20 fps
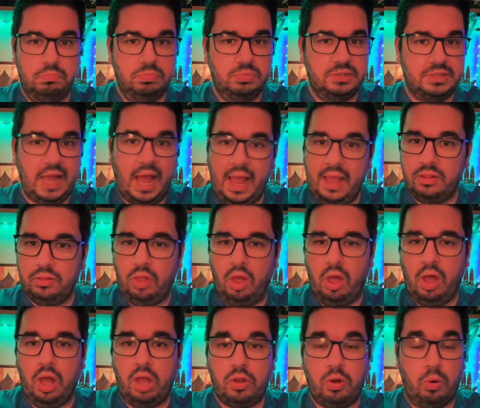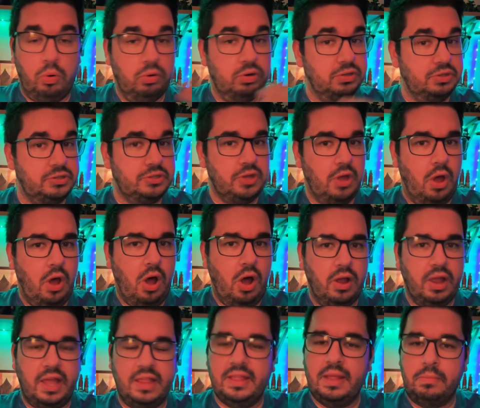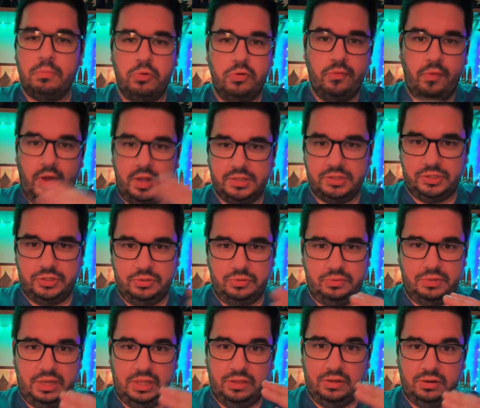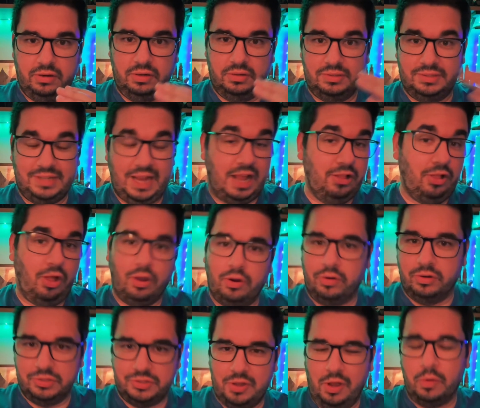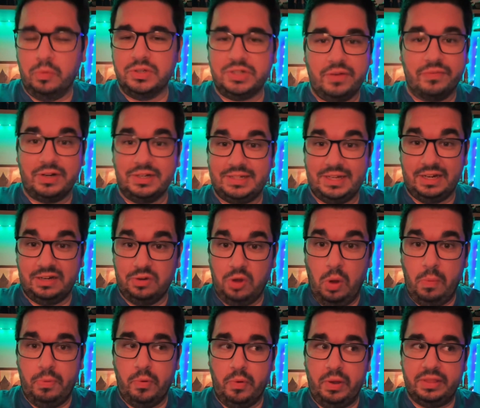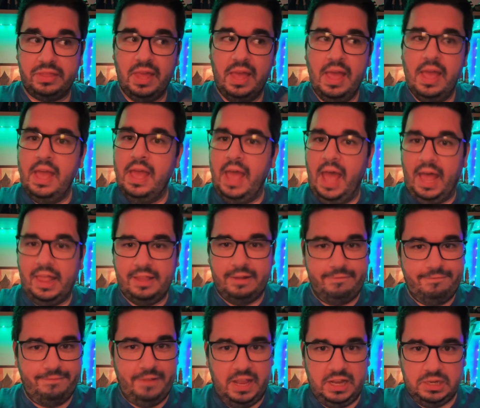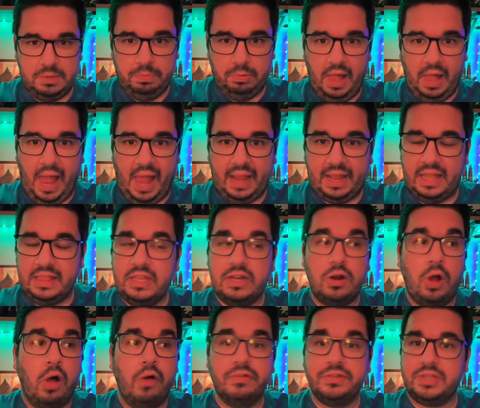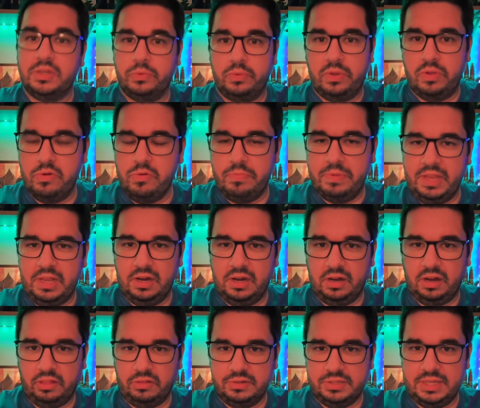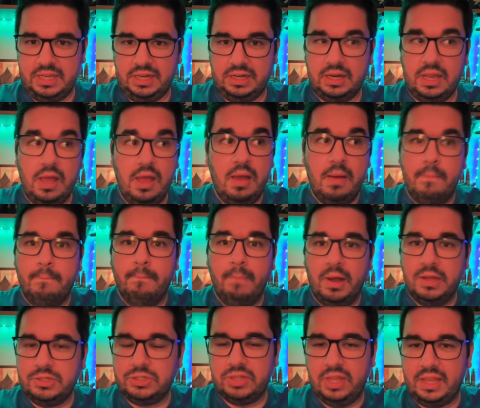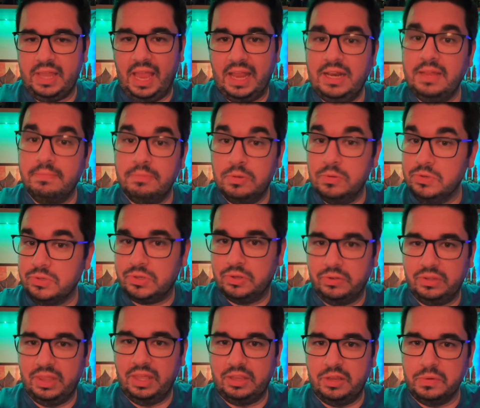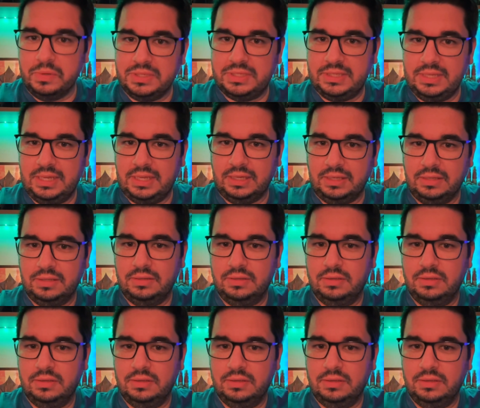dialogue or a song and then move on to either dialogue or a song, whichever it didn't open with, and then fade to black, and then all of a sudden we would be in another scene, much like any musical that you would see.